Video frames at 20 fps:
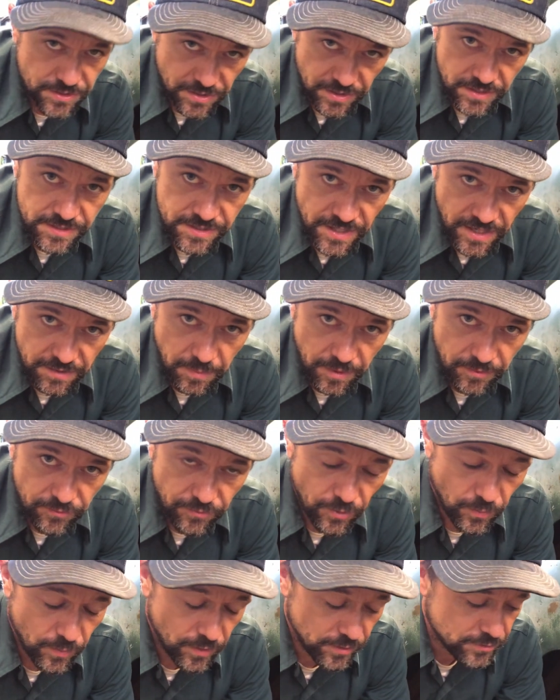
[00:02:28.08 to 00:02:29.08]
it's gonna save my
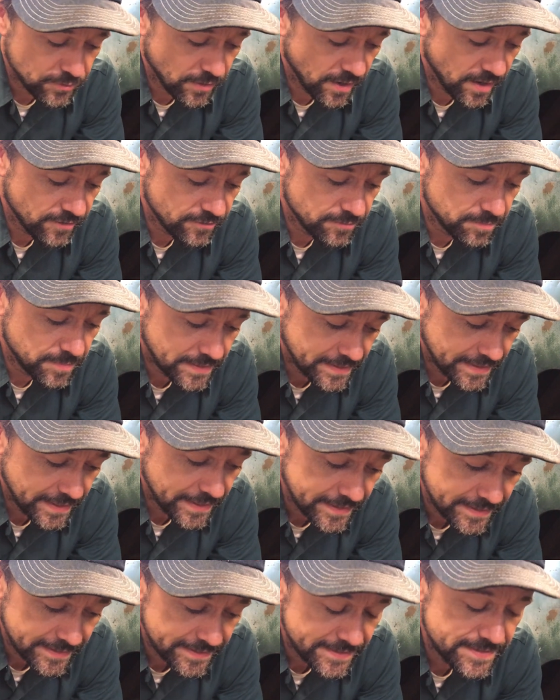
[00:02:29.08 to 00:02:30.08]
front wheel drive
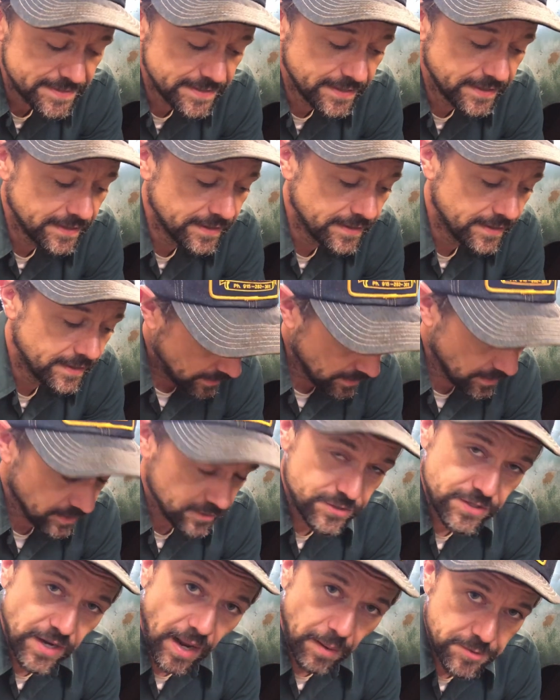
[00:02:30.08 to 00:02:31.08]
because it'll
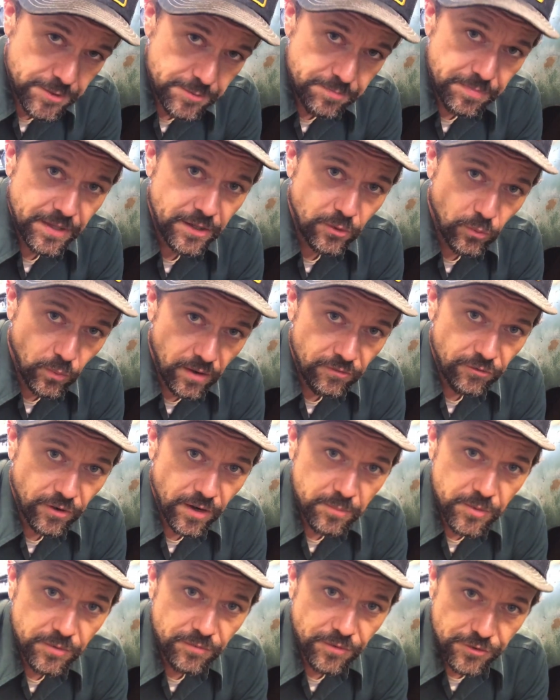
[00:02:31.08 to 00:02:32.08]
stop spinning whenever I
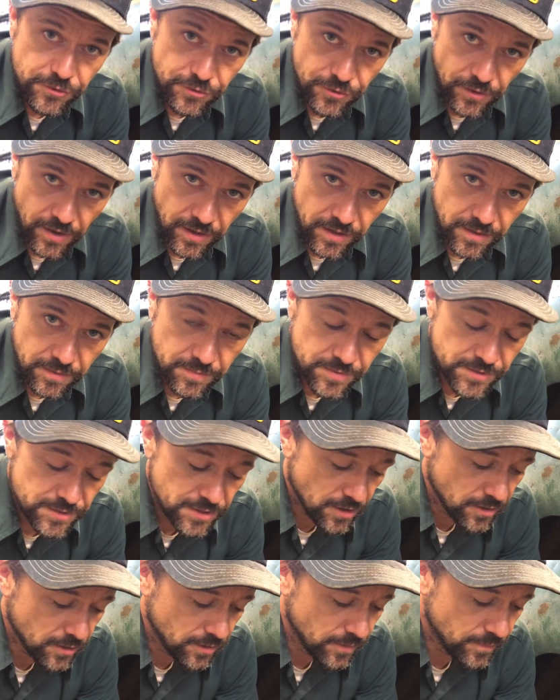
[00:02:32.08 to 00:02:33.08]
move the truck.
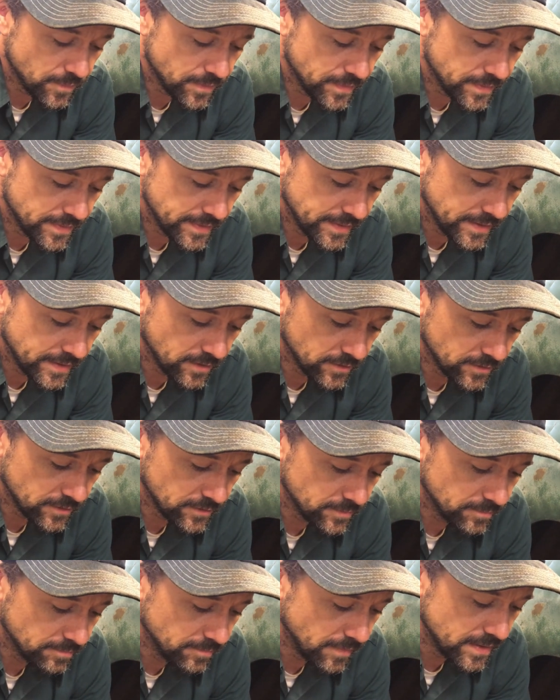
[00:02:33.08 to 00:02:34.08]
So it'll
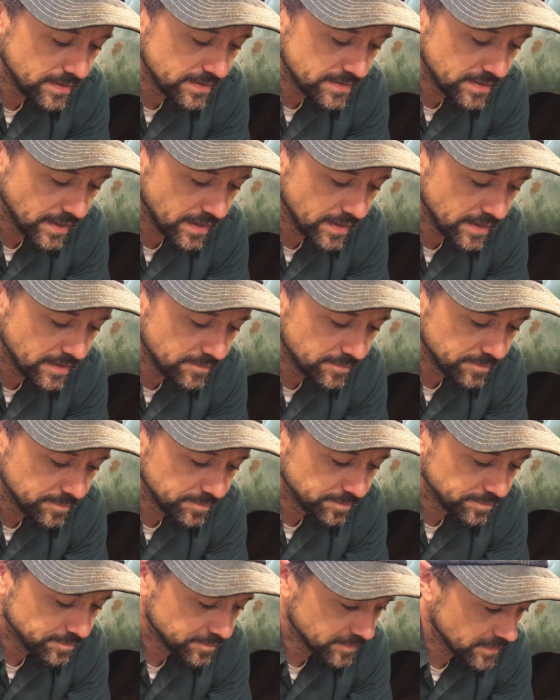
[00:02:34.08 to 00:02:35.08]
maintain
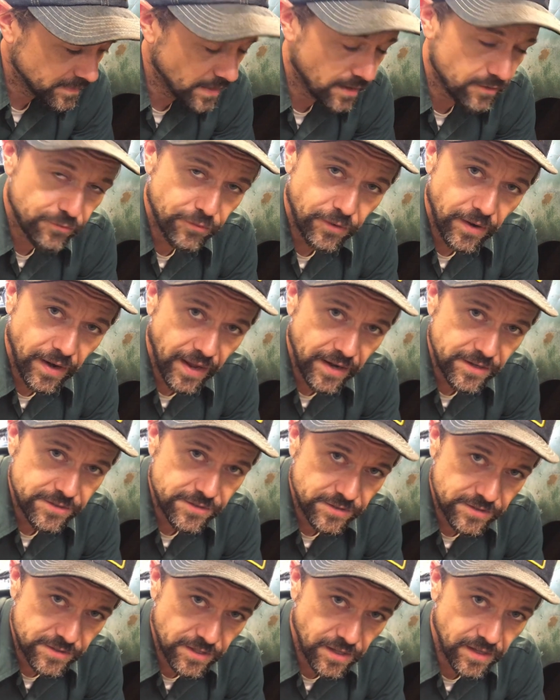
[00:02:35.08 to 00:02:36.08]
that front
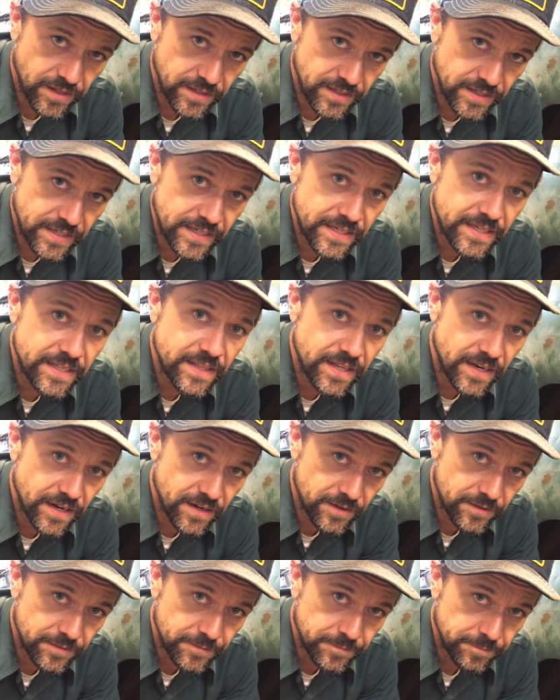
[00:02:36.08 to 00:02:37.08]
axle until I can get in
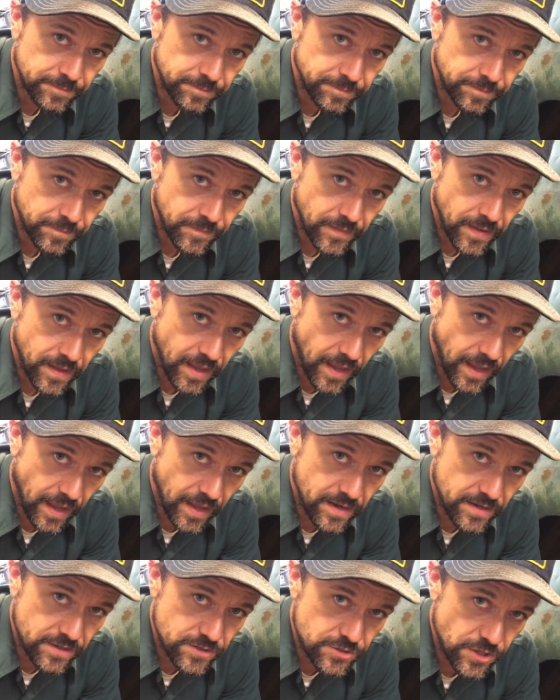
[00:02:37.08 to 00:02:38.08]
there
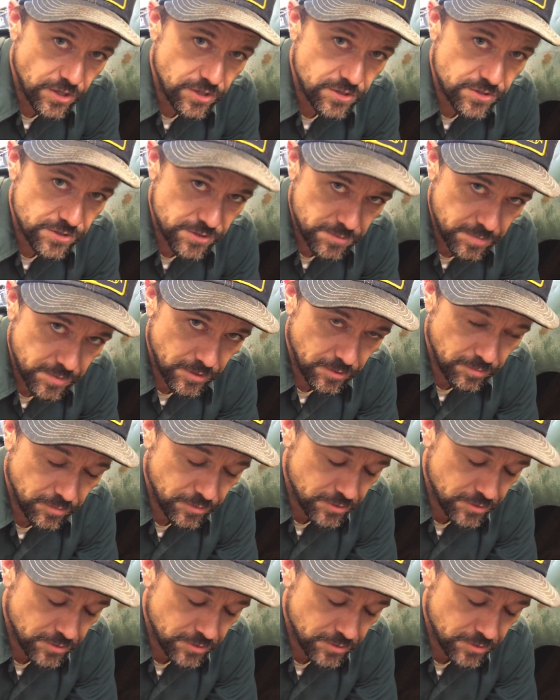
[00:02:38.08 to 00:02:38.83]
and change the spindle